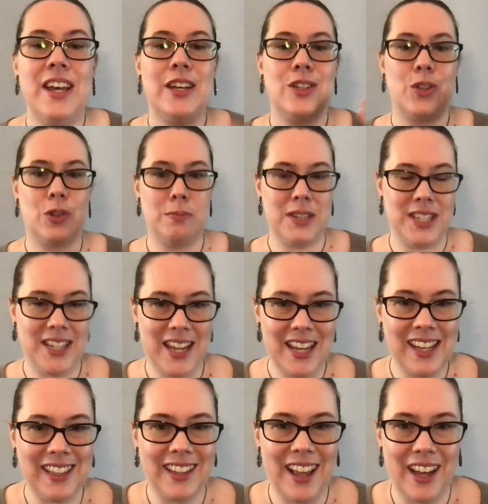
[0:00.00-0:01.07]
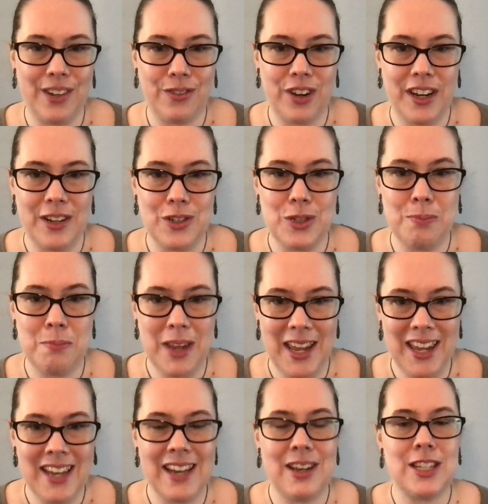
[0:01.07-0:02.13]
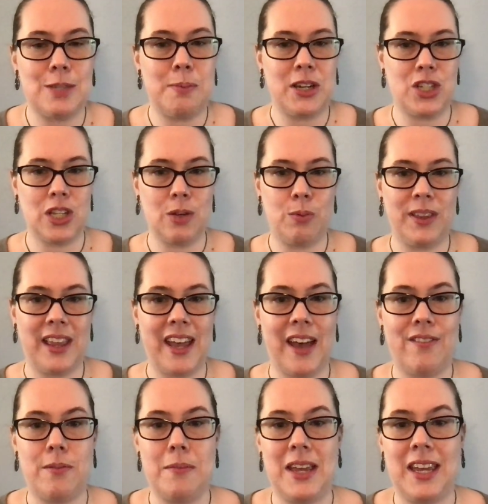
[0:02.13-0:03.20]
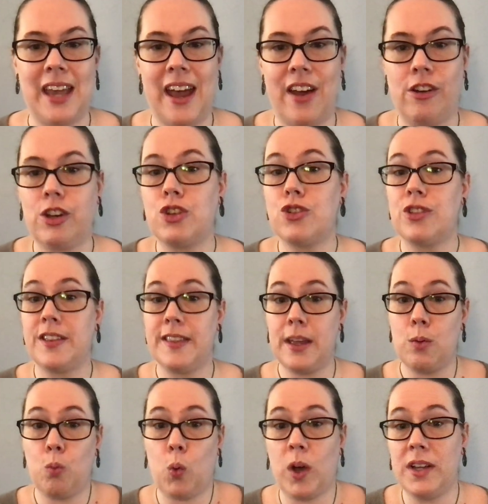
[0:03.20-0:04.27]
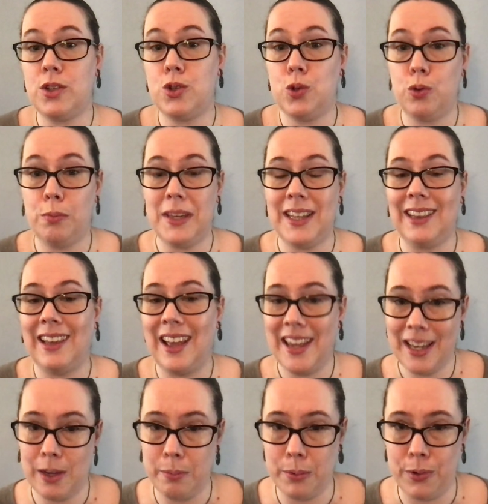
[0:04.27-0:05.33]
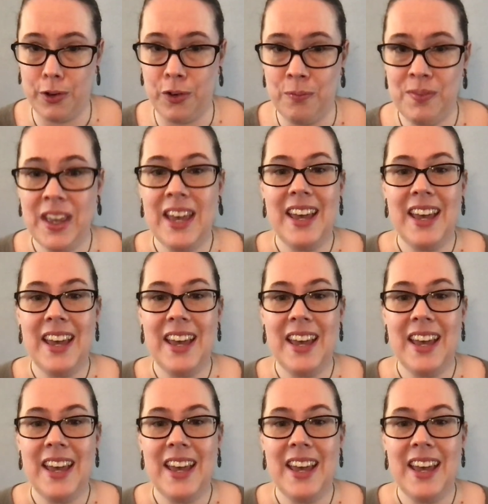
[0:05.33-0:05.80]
So the mistake a lot of writers make, especially when they have a main character that they want to be likable,